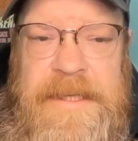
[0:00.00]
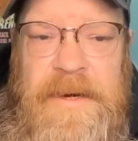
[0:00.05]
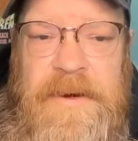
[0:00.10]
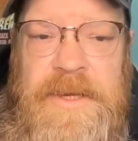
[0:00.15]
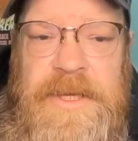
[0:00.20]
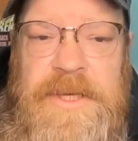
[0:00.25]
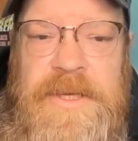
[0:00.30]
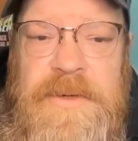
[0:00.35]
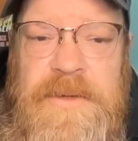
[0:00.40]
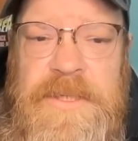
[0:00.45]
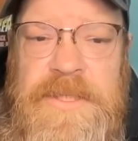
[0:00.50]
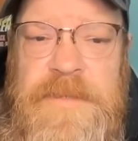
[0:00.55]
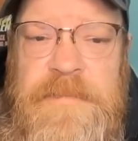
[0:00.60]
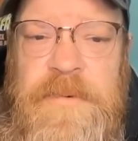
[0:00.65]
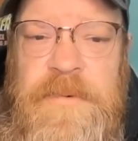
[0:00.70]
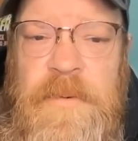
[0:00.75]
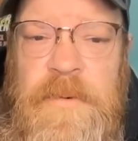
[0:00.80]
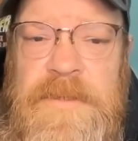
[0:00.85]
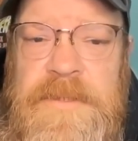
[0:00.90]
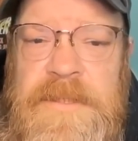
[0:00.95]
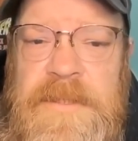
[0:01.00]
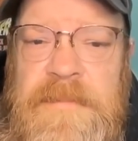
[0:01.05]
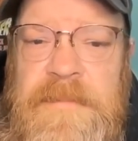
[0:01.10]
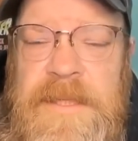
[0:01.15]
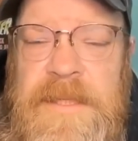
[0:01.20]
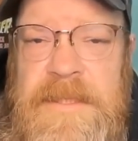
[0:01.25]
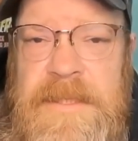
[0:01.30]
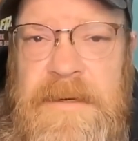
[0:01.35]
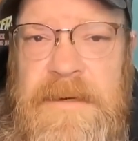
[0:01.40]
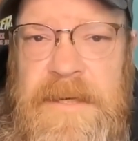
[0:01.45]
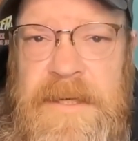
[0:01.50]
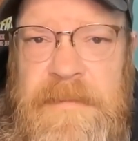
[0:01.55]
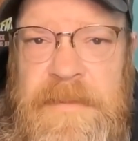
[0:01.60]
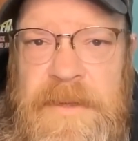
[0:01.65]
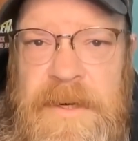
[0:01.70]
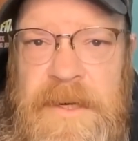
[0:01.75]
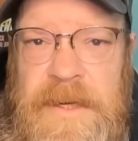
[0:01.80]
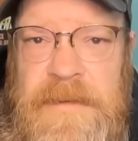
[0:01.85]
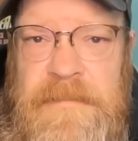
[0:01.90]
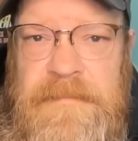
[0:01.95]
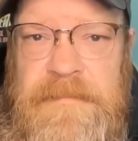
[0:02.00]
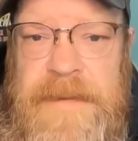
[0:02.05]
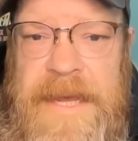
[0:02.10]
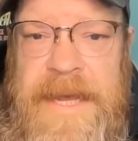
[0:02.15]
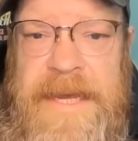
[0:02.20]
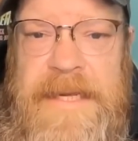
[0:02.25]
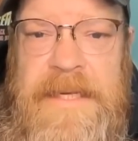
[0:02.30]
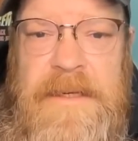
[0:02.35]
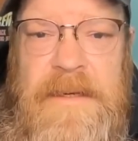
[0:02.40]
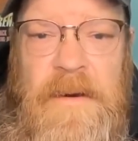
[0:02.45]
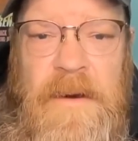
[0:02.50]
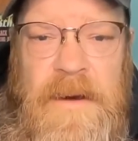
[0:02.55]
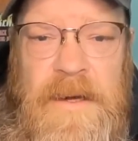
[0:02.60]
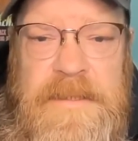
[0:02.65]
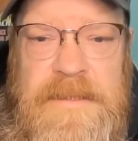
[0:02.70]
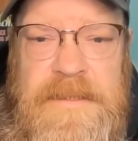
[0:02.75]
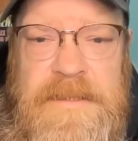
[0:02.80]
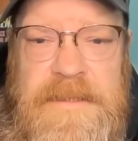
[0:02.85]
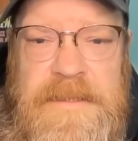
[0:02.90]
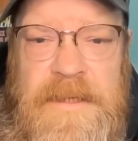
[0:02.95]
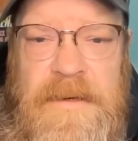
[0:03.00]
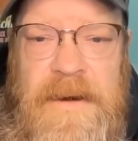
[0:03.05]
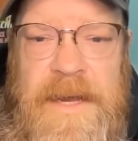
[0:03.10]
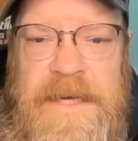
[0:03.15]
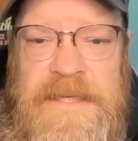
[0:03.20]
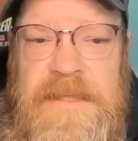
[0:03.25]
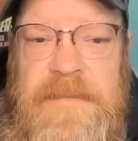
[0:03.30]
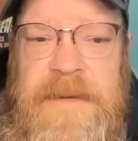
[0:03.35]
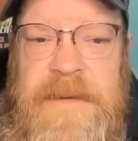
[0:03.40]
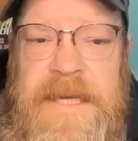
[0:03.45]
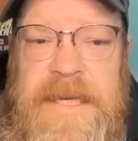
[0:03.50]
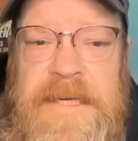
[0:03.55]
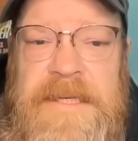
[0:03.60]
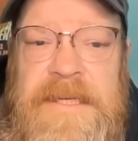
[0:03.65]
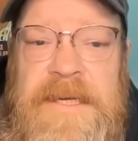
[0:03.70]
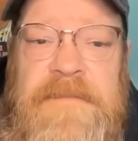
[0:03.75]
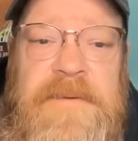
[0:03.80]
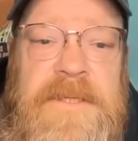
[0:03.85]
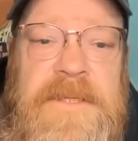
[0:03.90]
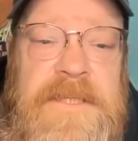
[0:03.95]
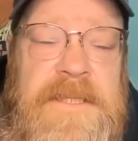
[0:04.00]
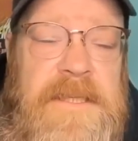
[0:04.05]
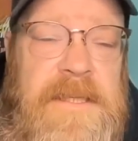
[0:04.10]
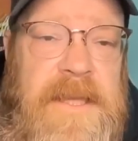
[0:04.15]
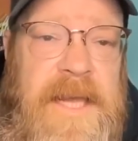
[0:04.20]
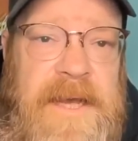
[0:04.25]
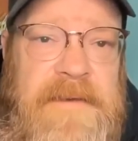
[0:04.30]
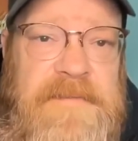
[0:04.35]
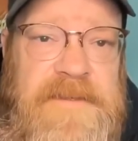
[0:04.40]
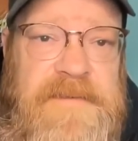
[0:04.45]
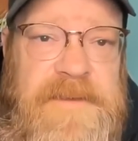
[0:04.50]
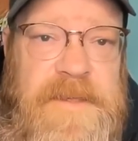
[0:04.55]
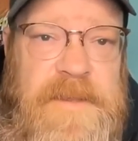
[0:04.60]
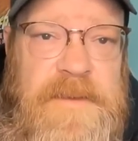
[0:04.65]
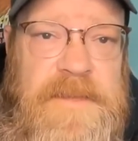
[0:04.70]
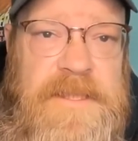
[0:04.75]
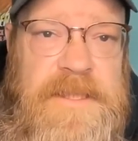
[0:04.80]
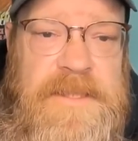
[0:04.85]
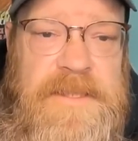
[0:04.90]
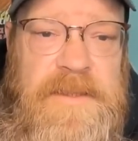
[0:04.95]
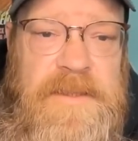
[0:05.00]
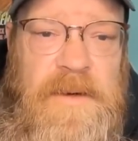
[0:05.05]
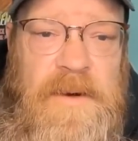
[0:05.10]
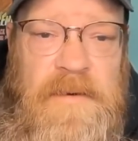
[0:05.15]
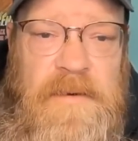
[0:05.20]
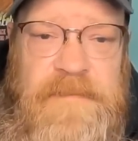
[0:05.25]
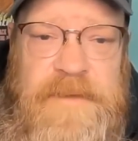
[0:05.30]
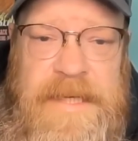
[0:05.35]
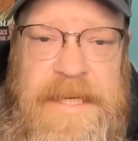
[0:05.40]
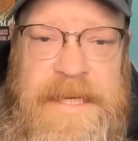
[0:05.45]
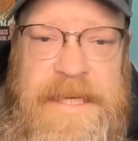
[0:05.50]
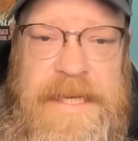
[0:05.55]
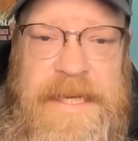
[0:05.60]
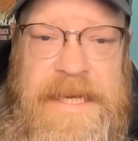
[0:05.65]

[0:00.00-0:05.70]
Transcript: They are huge supporters of the military community, backing causes that are actually making a difference in the lives of those that served.